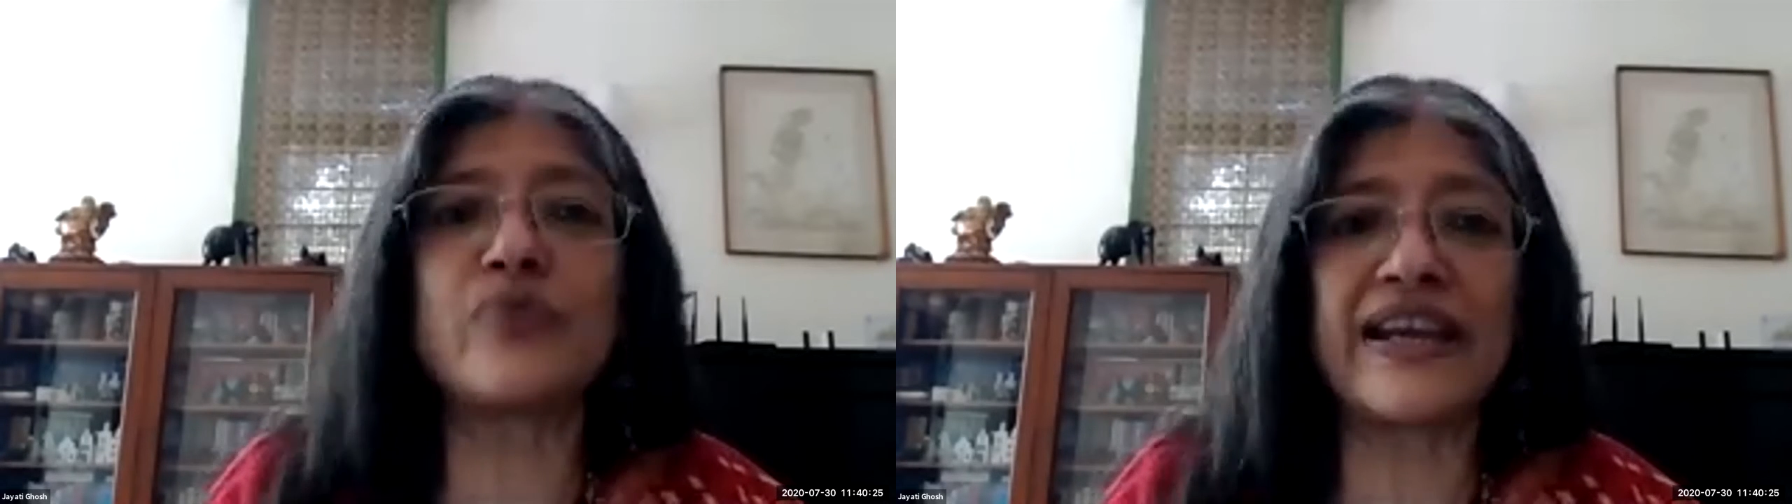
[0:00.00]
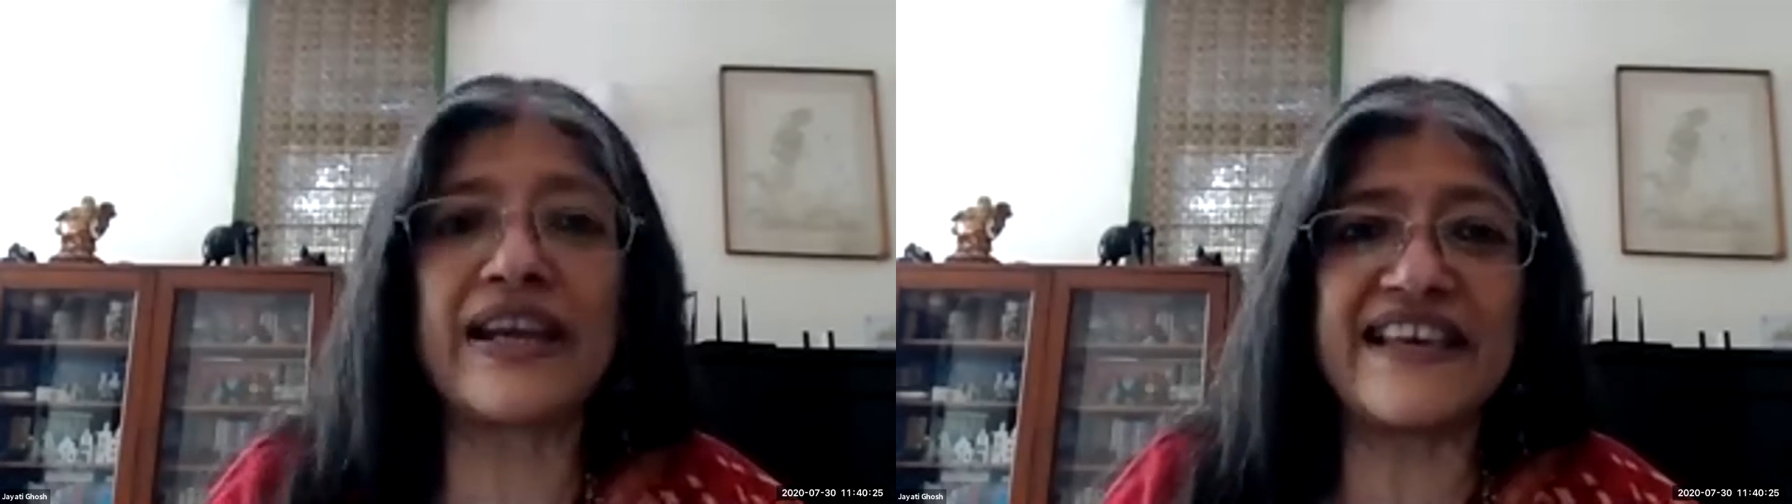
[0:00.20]

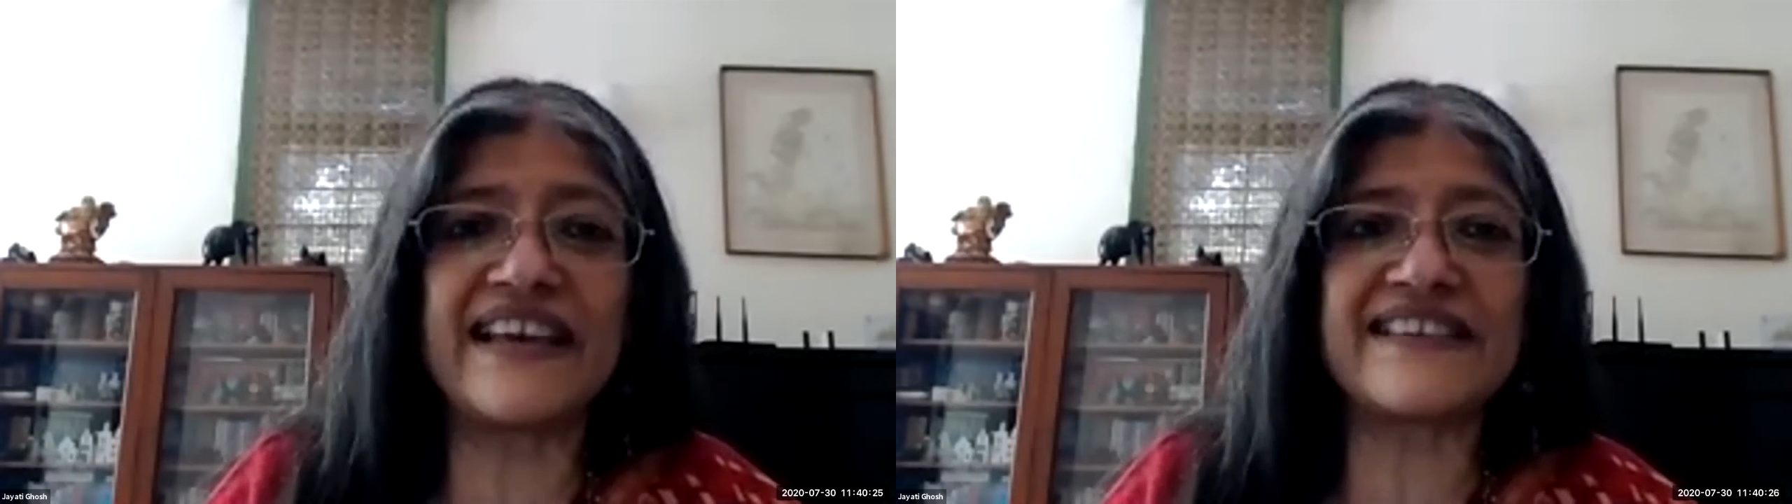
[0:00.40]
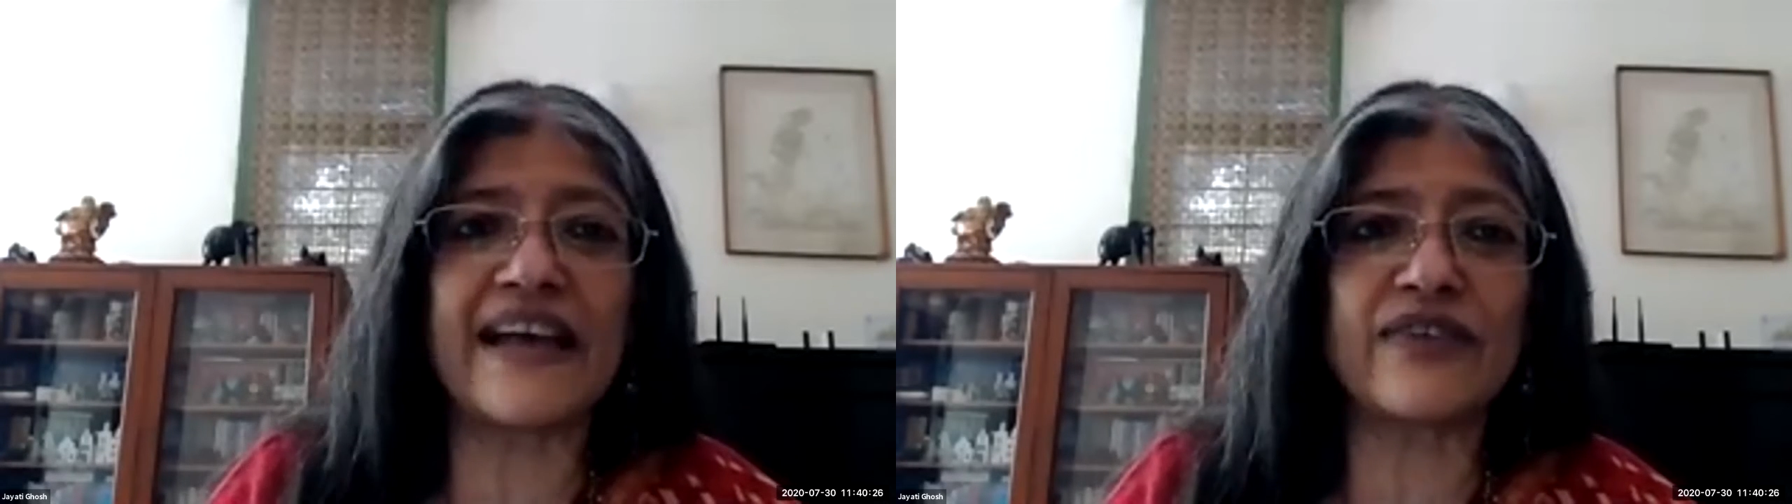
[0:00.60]
we're seeing
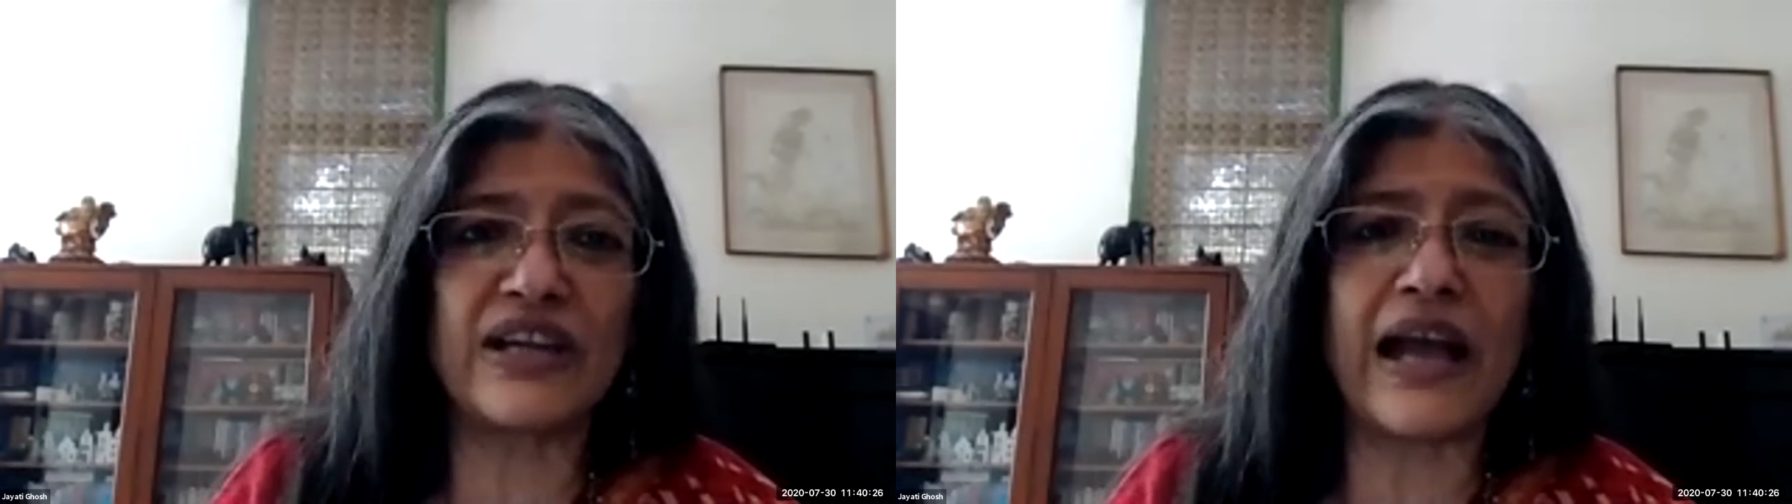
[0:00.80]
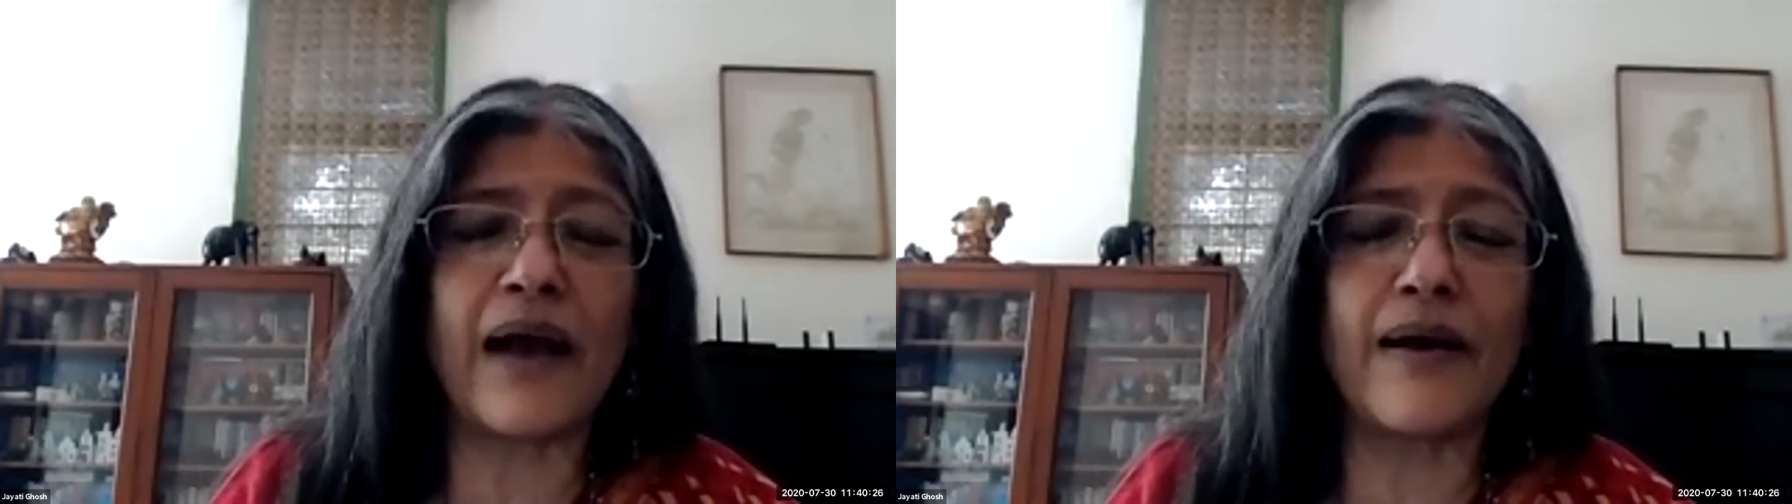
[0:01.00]
is
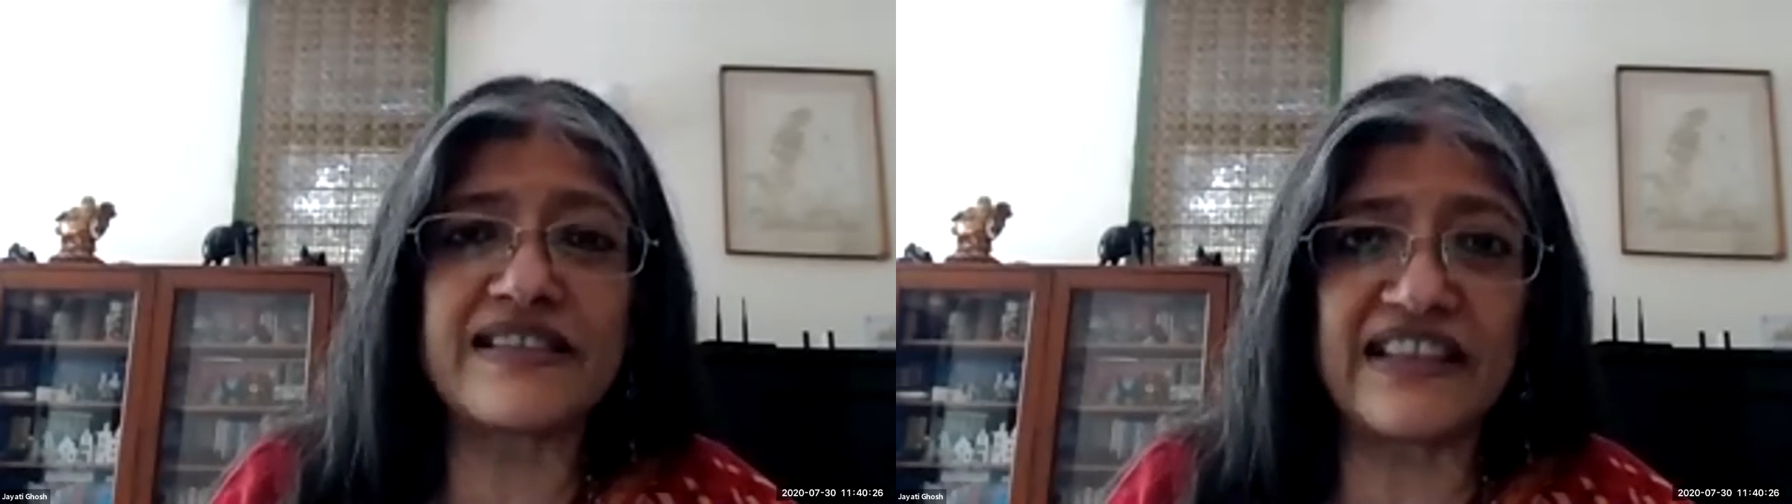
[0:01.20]
actually a